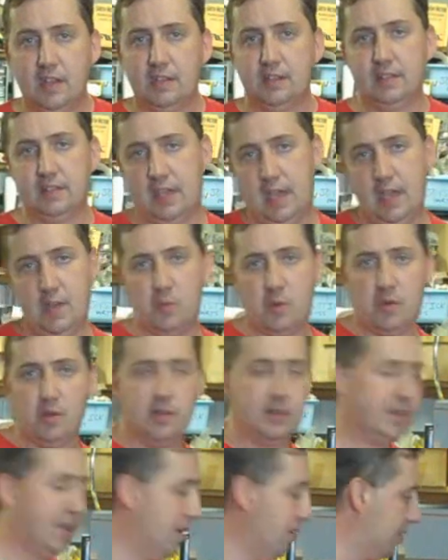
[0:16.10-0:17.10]
Today we're going
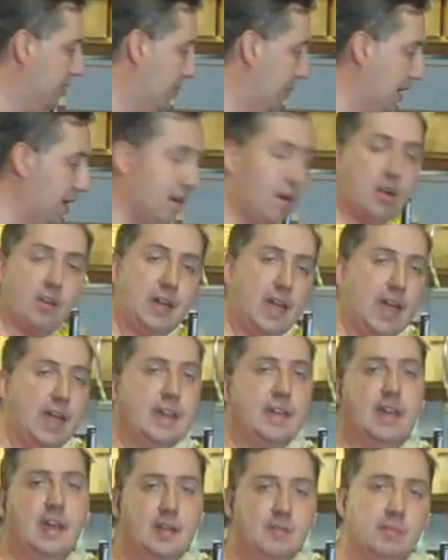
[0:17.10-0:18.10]
to talk about
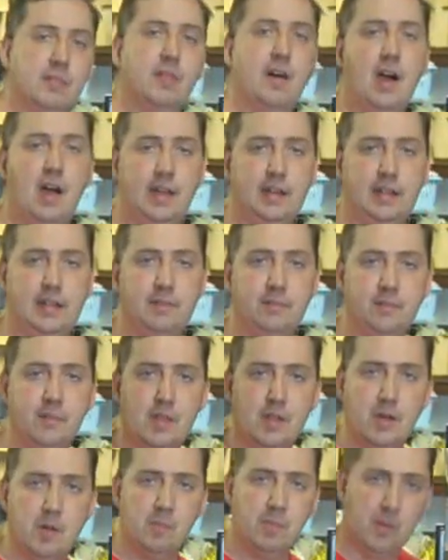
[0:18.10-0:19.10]
arcade game lighting.
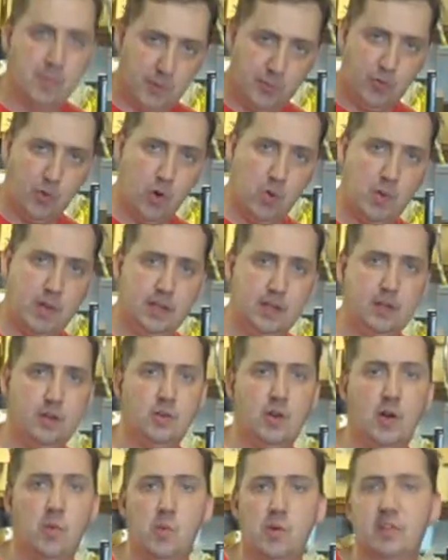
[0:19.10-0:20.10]
But before we do,
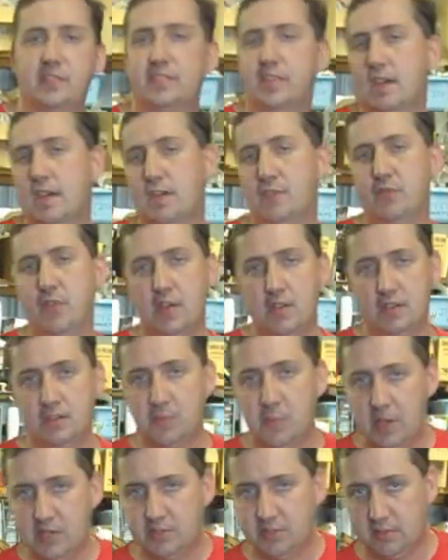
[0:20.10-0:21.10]
I want to say a very
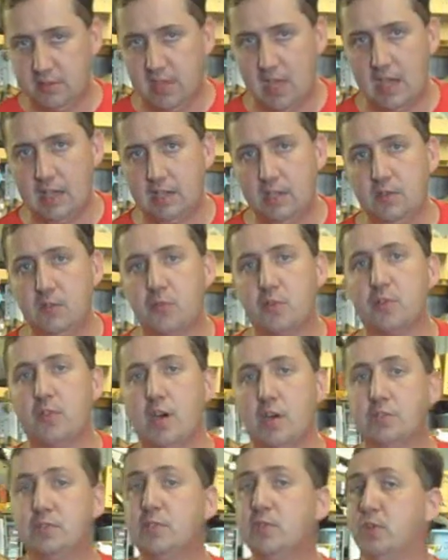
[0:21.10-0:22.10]
special thank you for
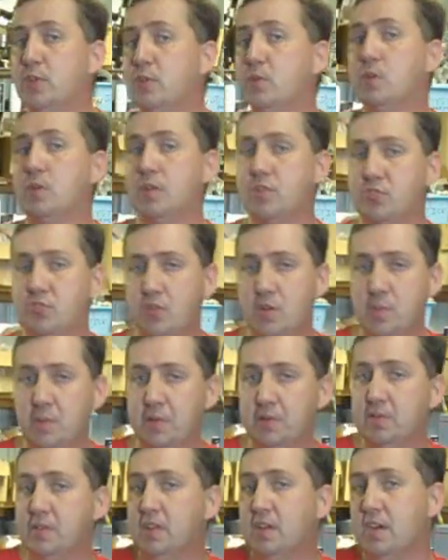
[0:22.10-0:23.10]
those of you who
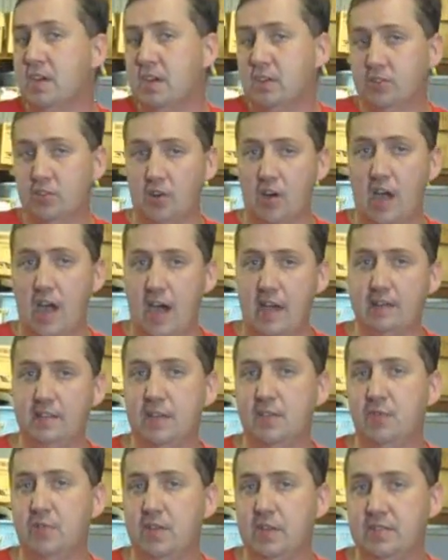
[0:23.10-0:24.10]
contributed to our high
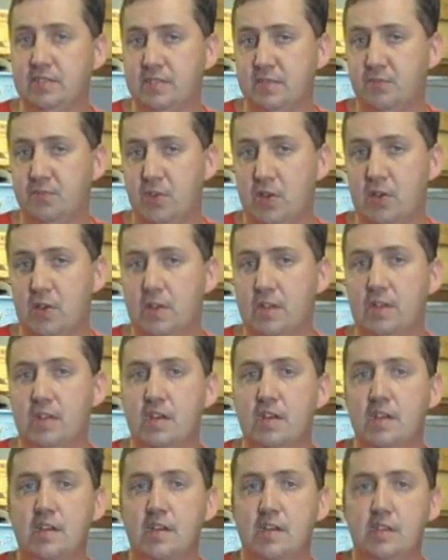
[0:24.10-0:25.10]
definition fund.
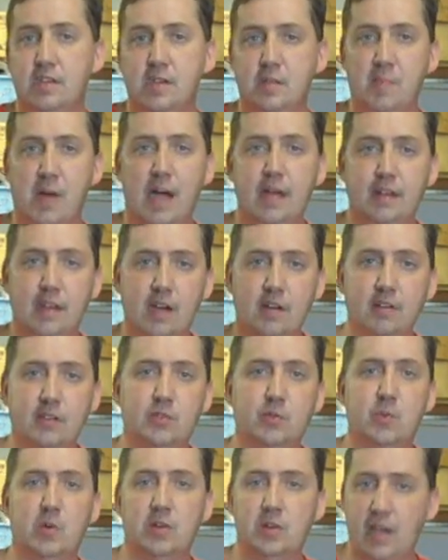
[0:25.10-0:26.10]
You might
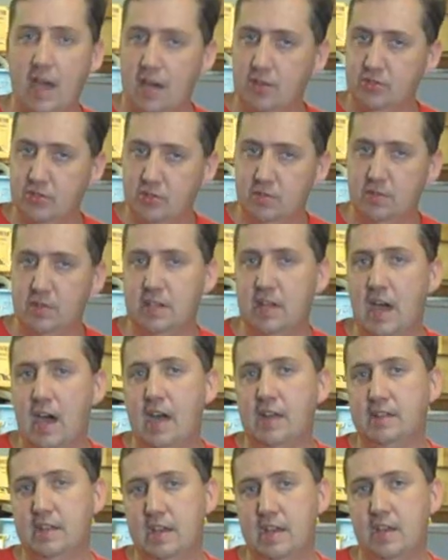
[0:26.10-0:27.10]
notice we're now shooting in
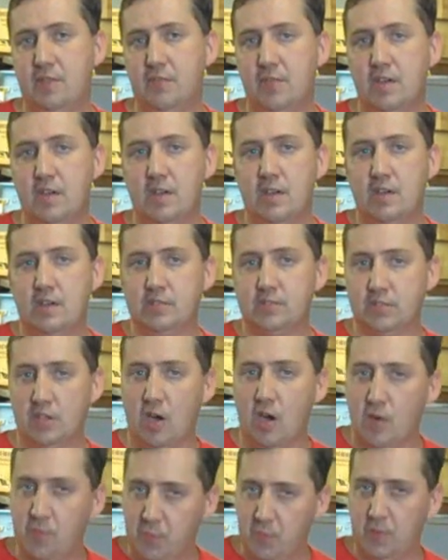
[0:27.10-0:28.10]
high def, so
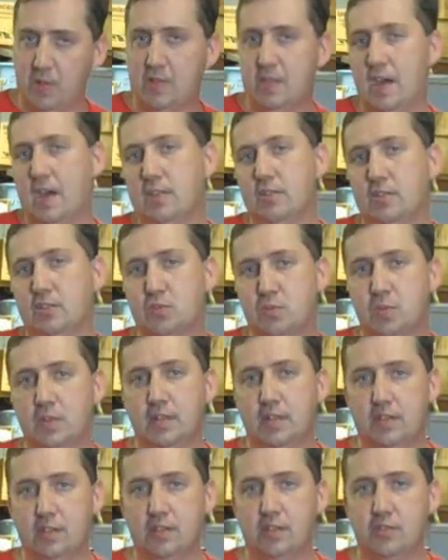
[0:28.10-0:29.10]
hopefully that looks
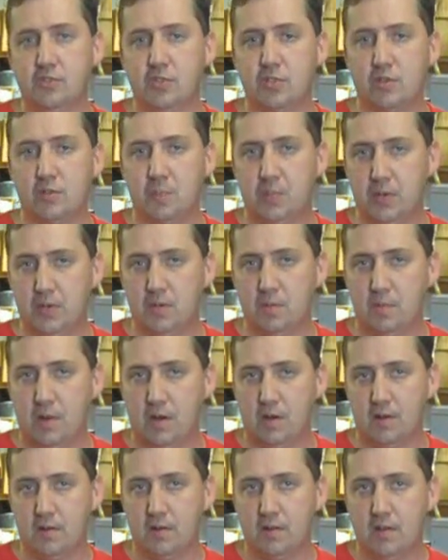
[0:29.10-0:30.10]
really good on your computer
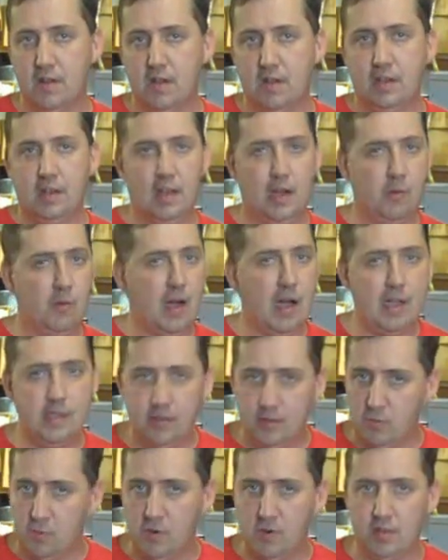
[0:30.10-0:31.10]
monitor. Now why
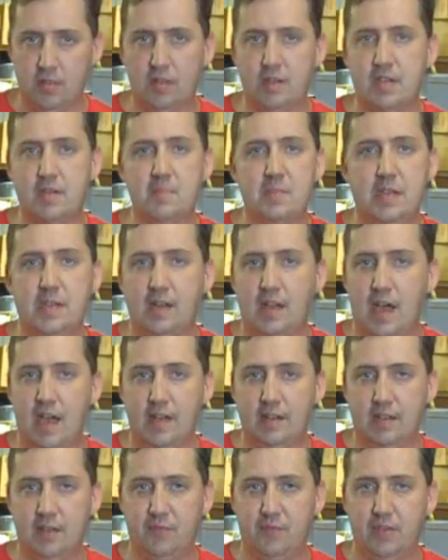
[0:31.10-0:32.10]
you'd want to look at me in
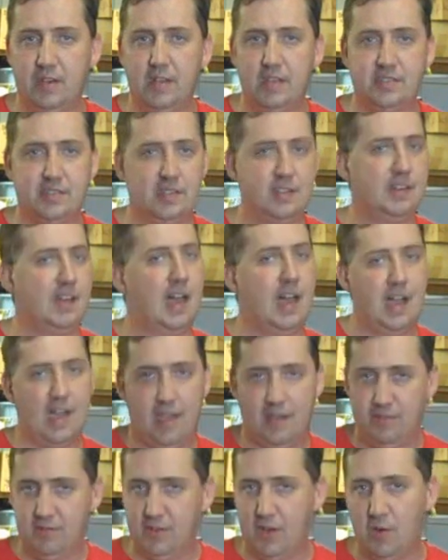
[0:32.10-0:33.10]
high definition, I
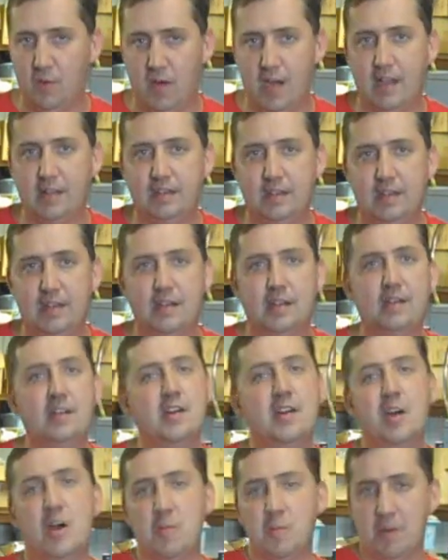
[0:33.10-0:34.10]
have no idea,
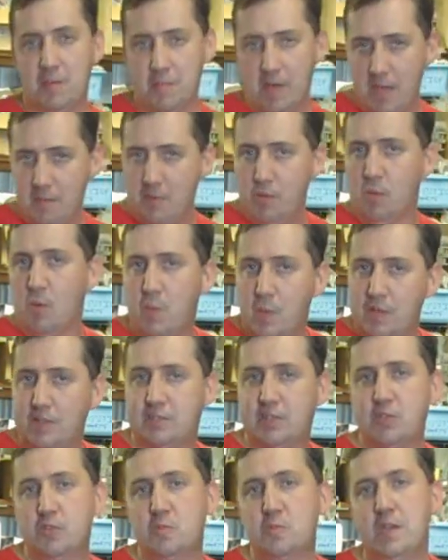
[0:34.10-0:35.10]
but maybe when we
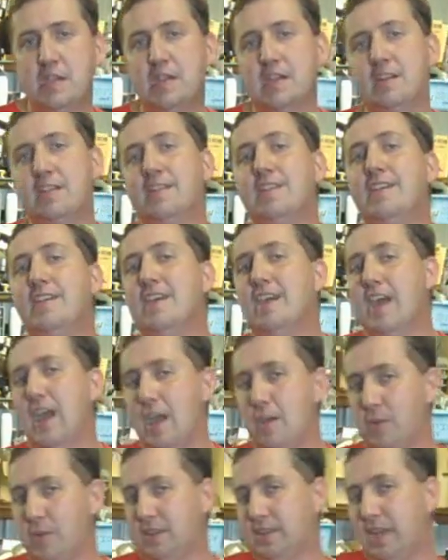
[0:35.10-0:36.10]
zoom in
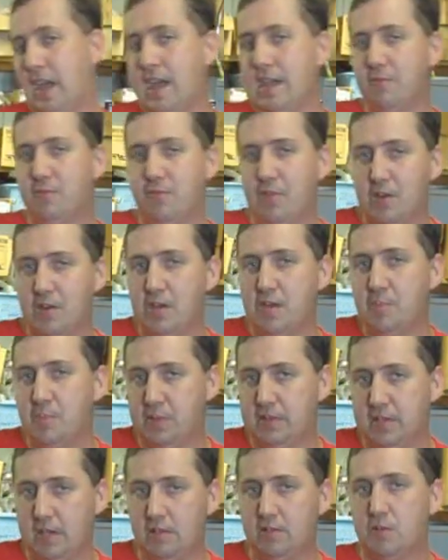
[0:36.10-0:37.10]
and we take very
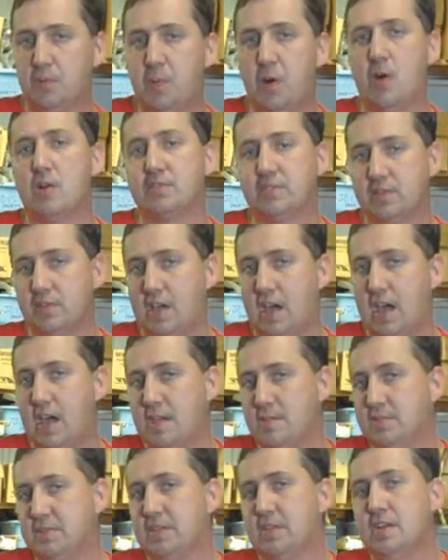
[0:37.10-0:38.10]
particular parts of
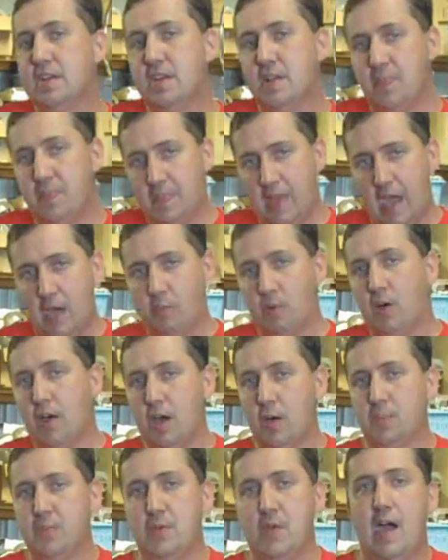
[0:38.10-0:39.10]
games, that will
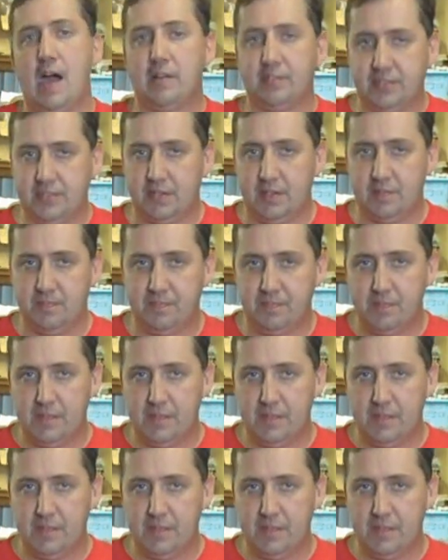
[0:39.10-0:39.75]
help you out some.